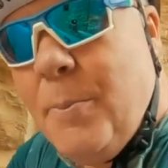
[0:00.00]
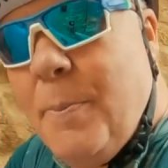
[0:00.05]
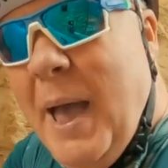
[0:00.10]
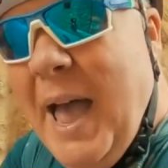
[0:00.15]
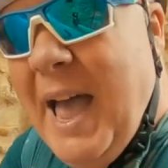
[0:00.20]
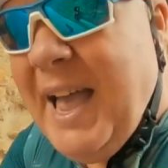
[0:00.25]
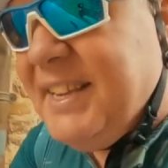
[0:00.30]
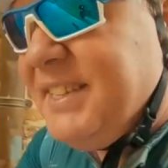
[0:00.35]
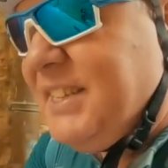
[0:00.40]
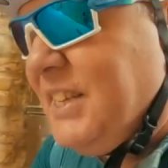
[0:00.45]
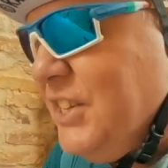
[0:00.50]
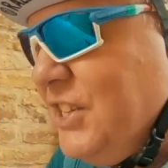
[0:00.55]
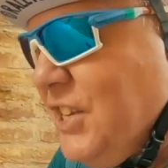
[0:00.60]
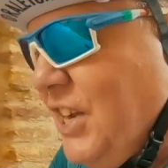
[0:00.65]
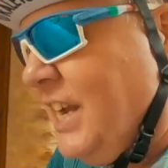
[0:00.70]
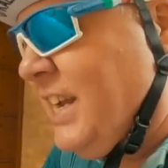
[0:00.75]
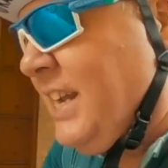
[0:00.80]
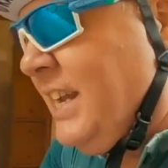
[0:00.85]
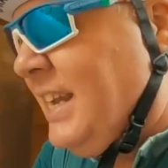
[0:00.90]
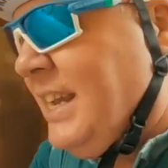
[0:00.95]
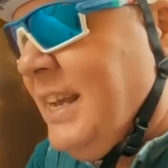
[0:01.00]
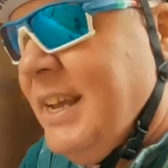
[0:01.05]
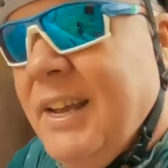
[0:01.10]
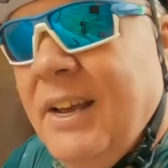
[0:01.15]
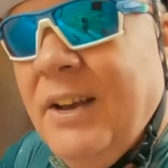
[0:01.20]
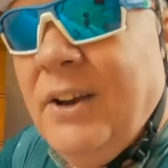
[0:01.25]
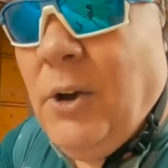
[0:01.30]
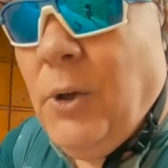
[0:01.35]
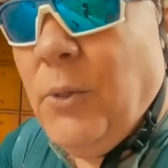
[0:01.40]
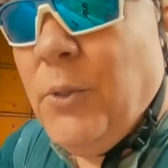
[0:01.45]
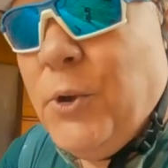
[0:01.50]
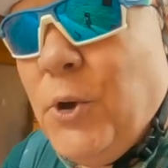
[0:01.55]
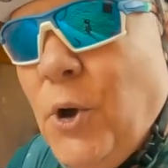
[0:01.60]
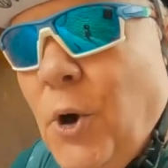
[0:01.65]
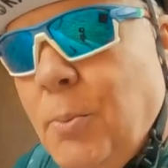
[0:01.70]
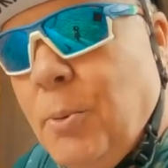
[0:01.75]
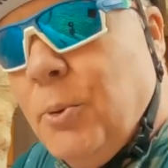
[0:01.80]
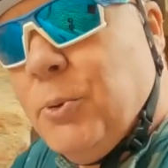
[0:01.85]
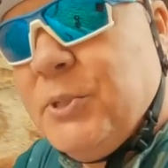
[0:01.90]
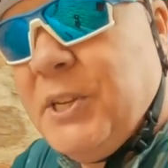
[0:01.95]
passage on the
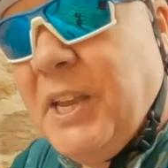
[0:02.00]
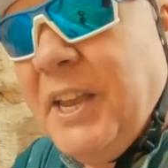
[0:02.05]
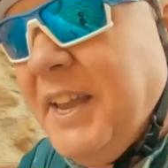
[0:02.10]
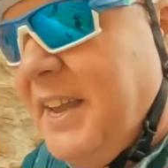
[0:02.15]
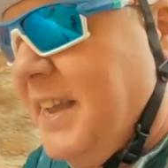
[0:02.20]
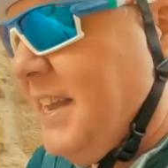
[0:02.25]
cobbles.